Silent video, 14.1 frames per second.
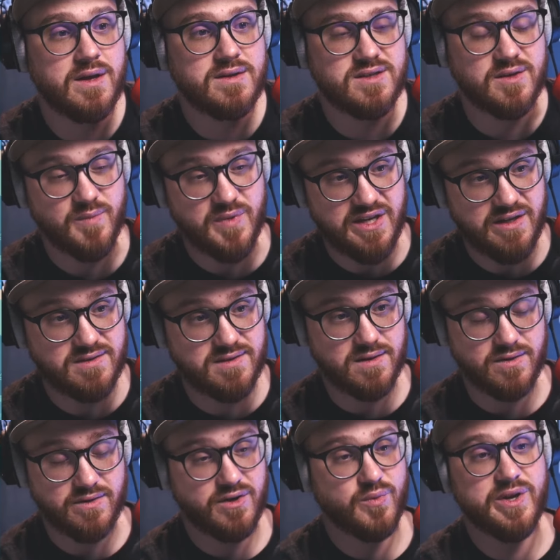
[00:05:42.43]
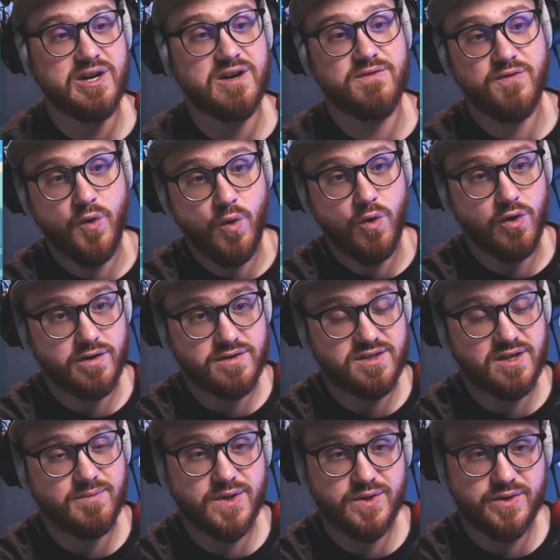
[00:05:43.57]
Some kids learn to read at four and
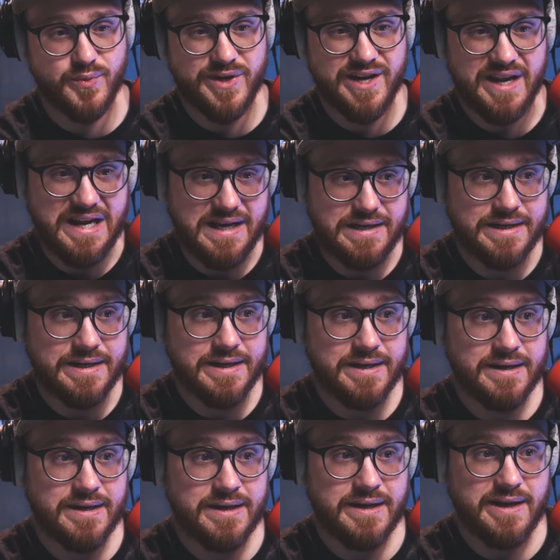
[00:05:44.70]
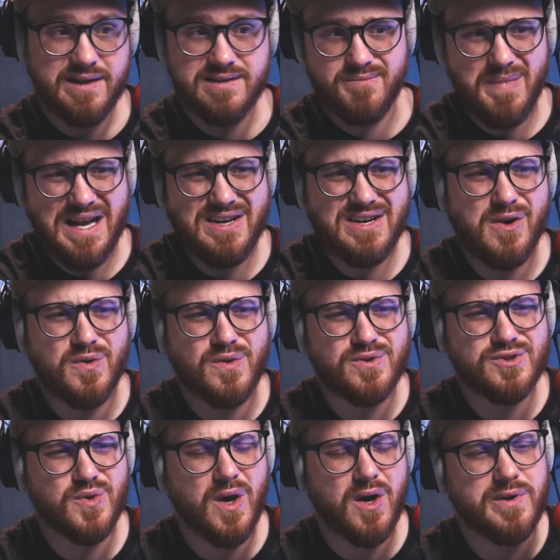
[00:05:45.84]
some learn to read at eight. It doesn't matter how old
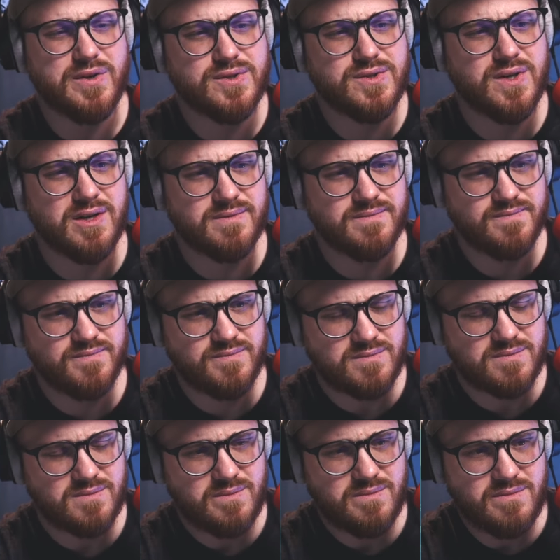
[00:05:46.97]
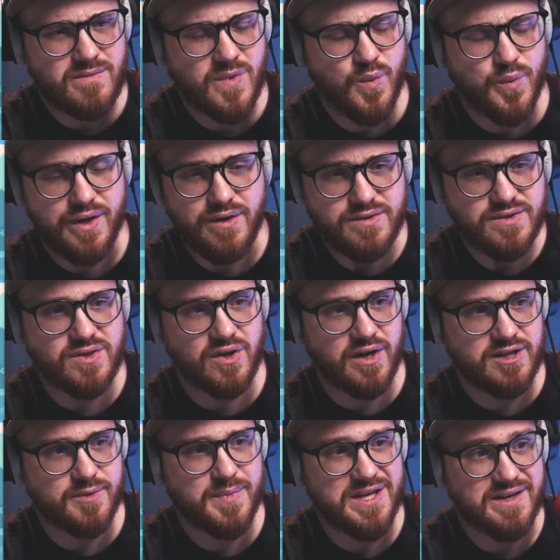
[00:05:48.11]
you are when you start. We all start
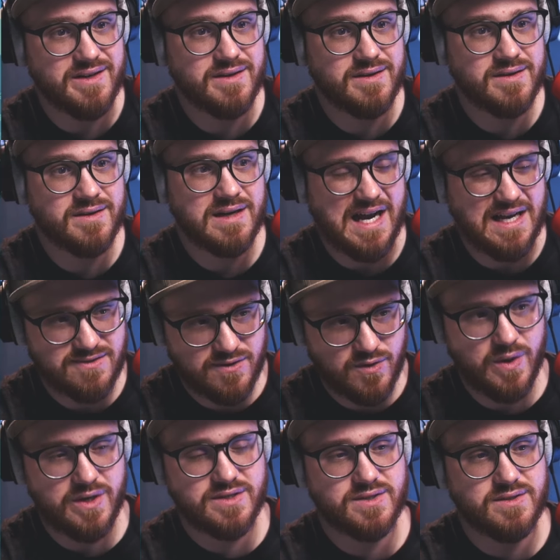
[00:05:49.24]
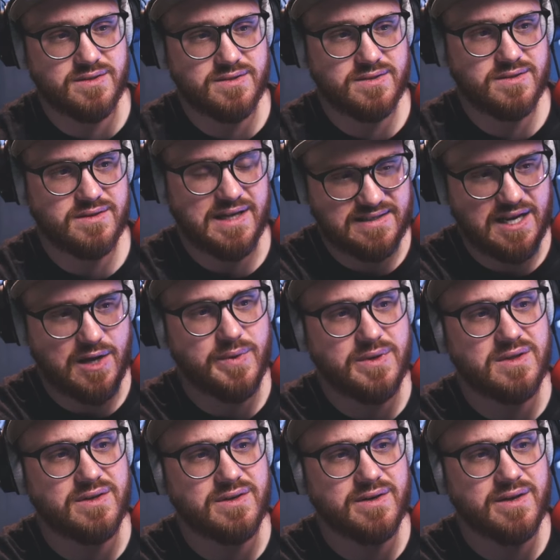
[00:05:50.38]
at the beginning. Ask questions, that's how we
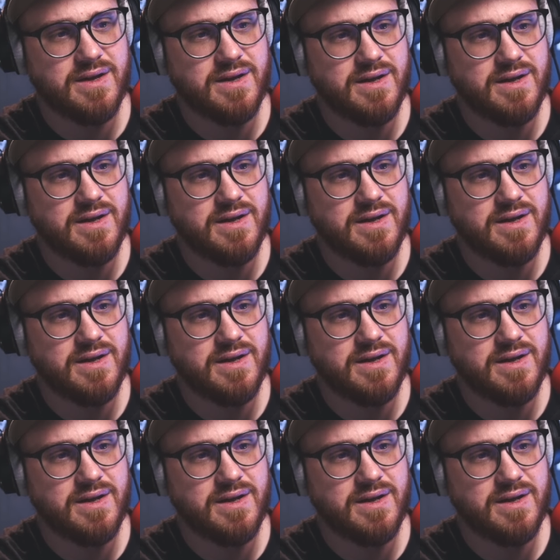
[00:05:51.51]
learn.